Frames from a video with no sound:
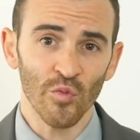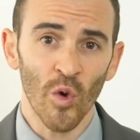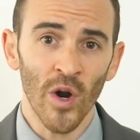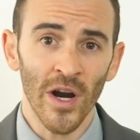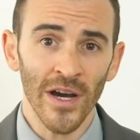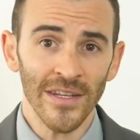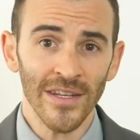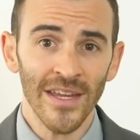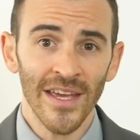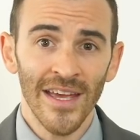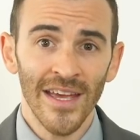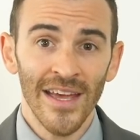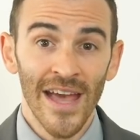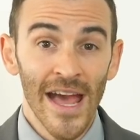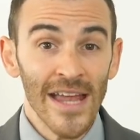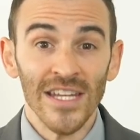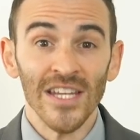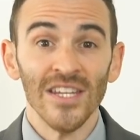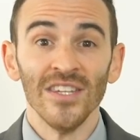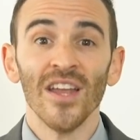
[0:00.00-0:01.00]
won.
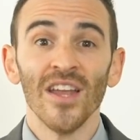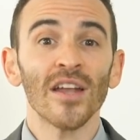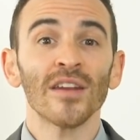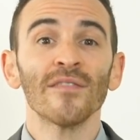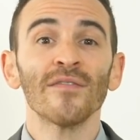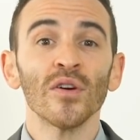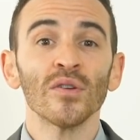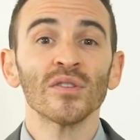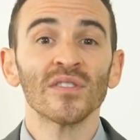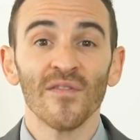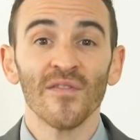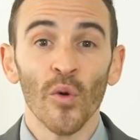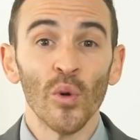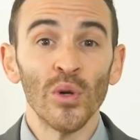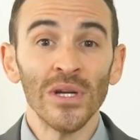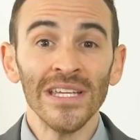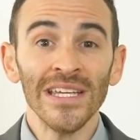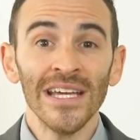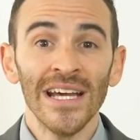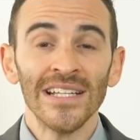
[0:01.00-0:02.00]
And in none of those
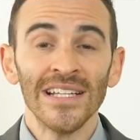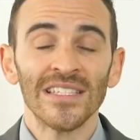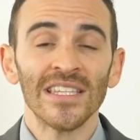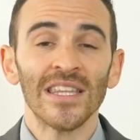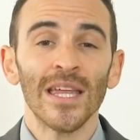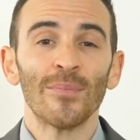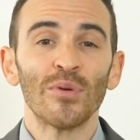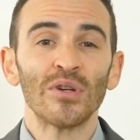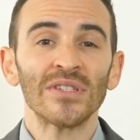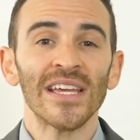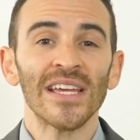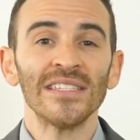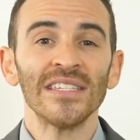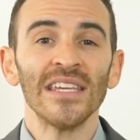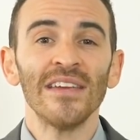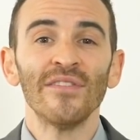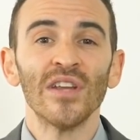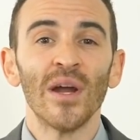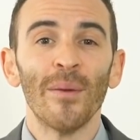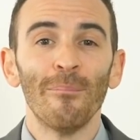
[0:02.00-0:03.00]
40 did they present
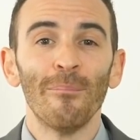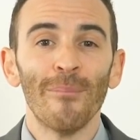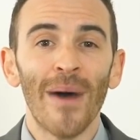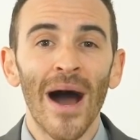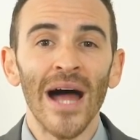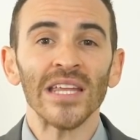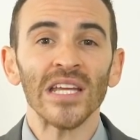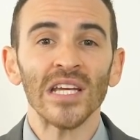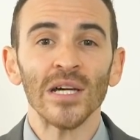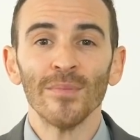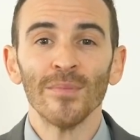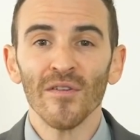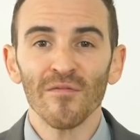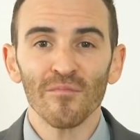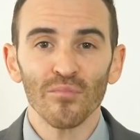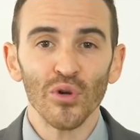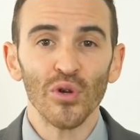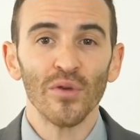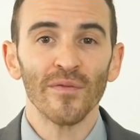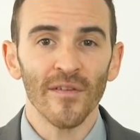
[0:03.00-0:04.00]
even a modicum
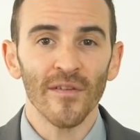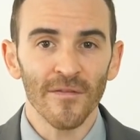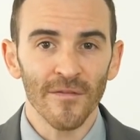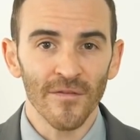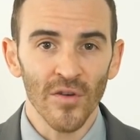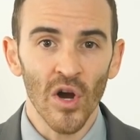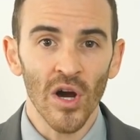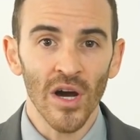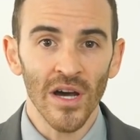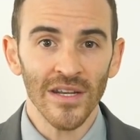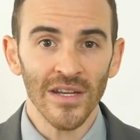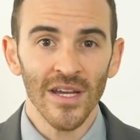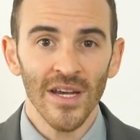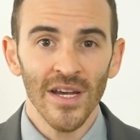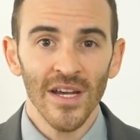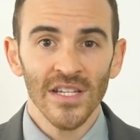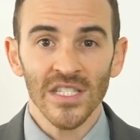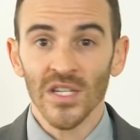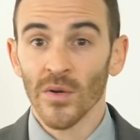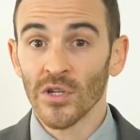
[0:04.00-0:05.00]
of proof of fraud.
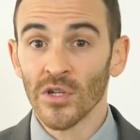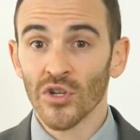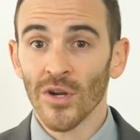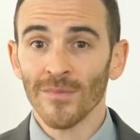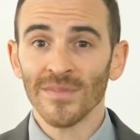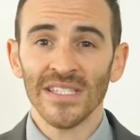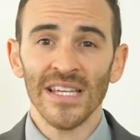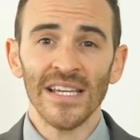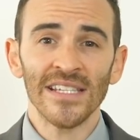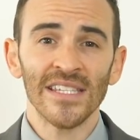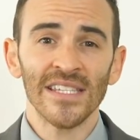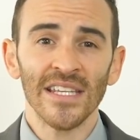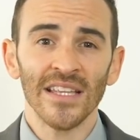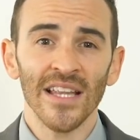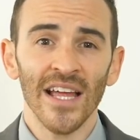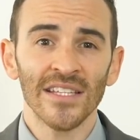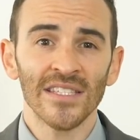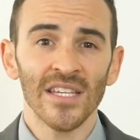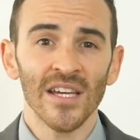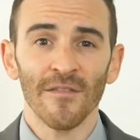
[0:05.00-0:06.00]
So when Trump says he'd
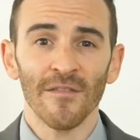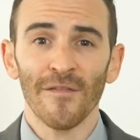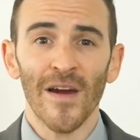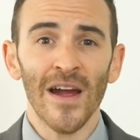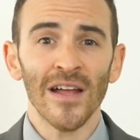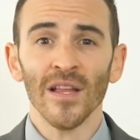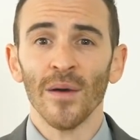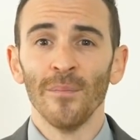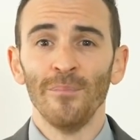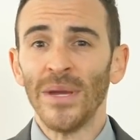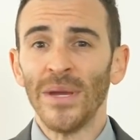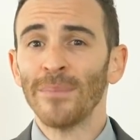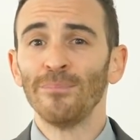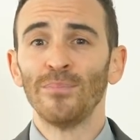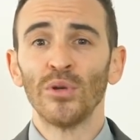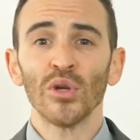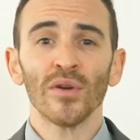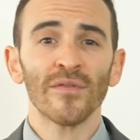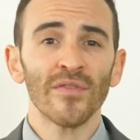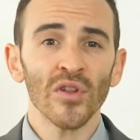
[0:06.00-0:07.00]
like to file a big
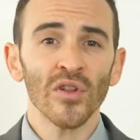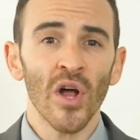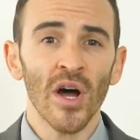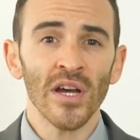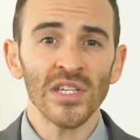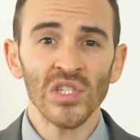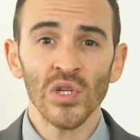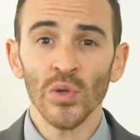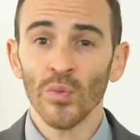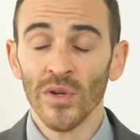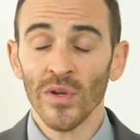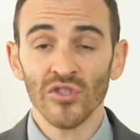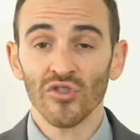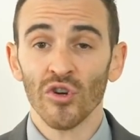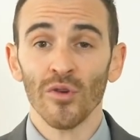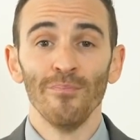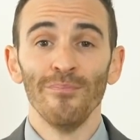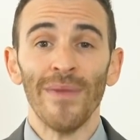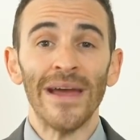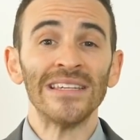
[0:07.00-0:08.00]
beautiful lawsuit with
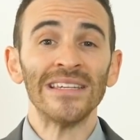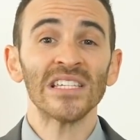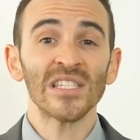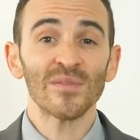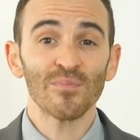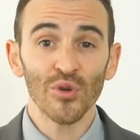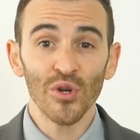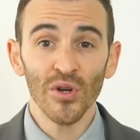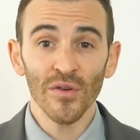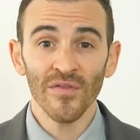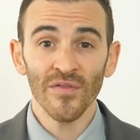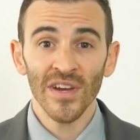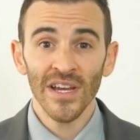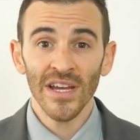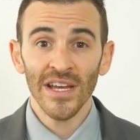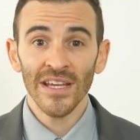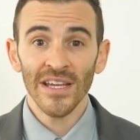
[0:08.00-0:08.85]
tremendous proof,